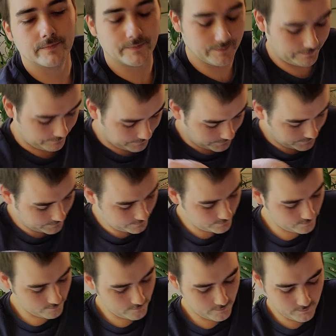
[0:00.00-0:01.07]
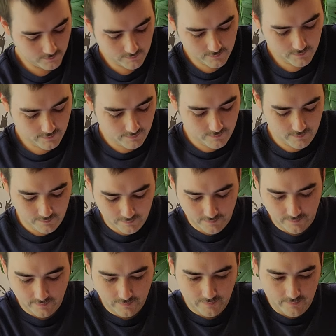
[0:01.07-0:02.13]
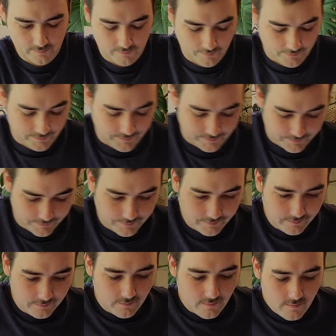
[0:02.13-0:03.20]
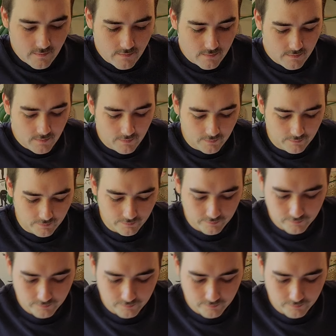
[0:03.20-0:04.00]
Nothing is said.